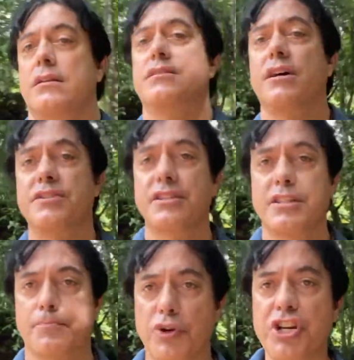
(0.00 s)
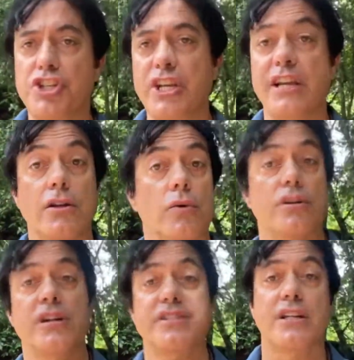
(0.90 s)
does it depreciate or
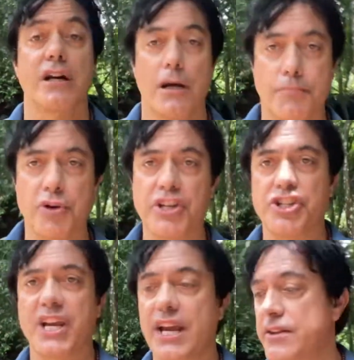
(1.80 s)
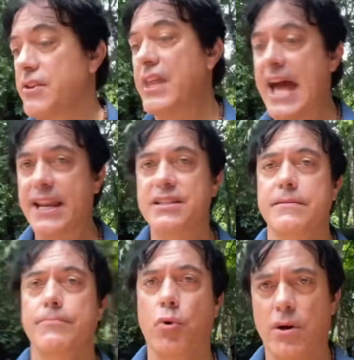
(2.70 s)
does it appreciate? That is
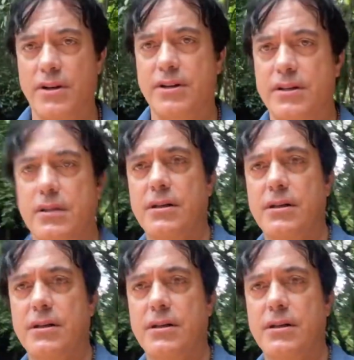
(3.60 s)
important.